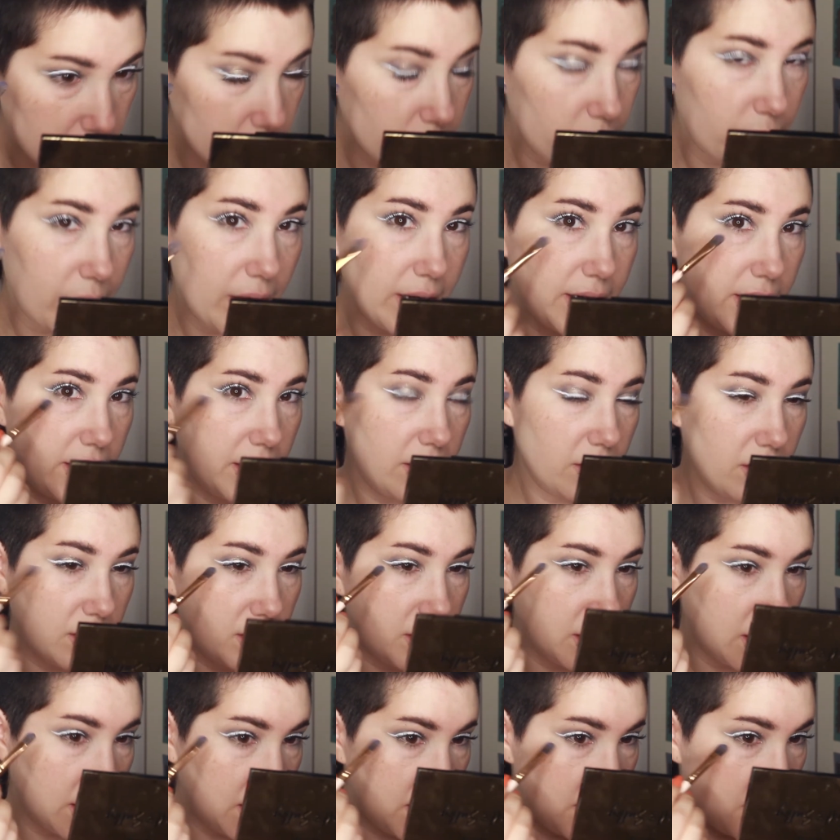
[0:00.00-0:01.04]
Right here
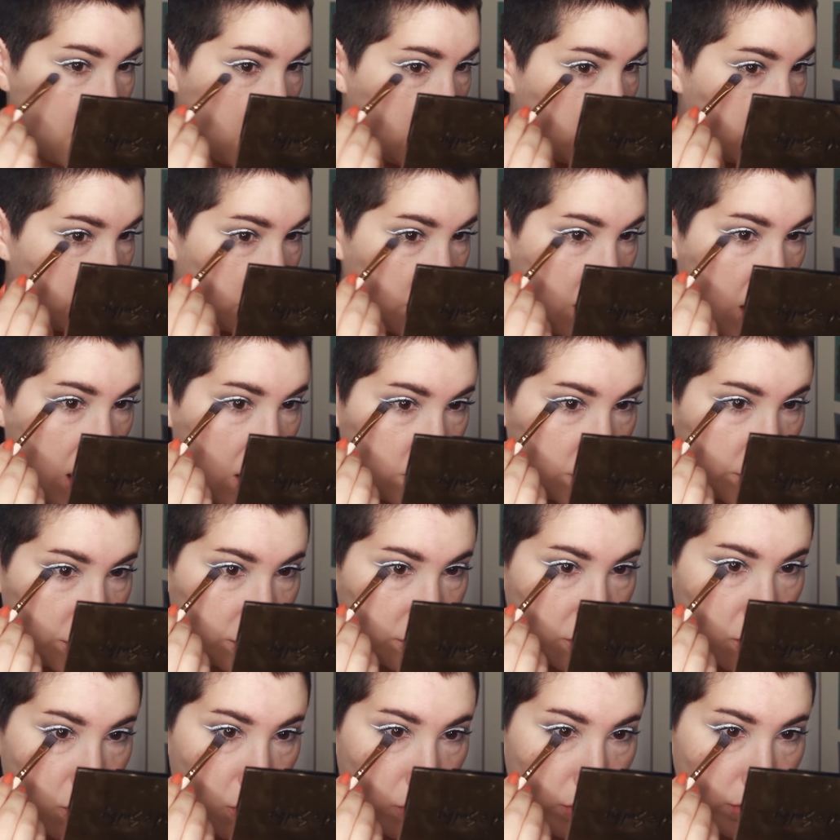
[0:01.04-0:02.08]
on the
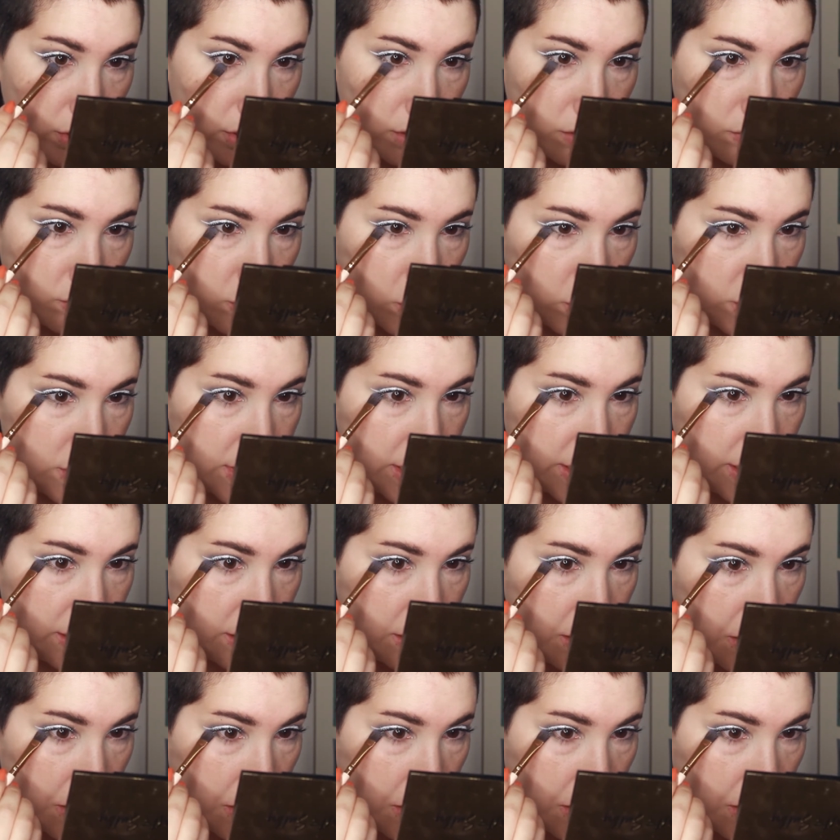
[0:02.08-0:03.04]
outer corner mostly.